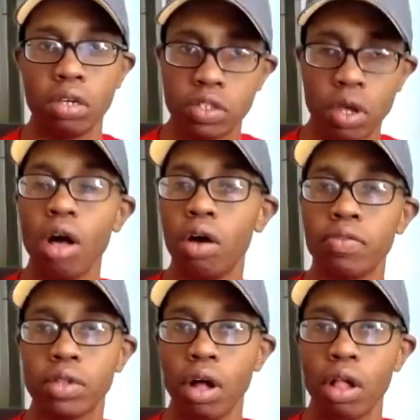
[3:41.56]

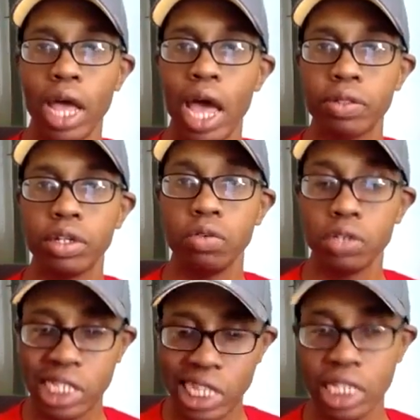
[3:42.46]
solved. All I have to
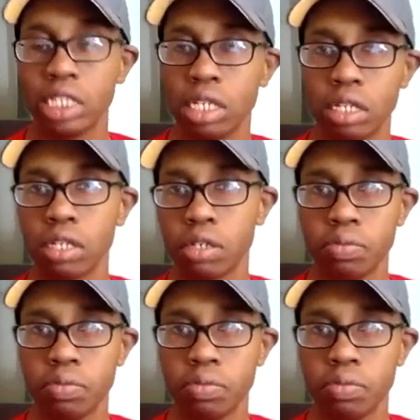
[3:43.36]
do is listen.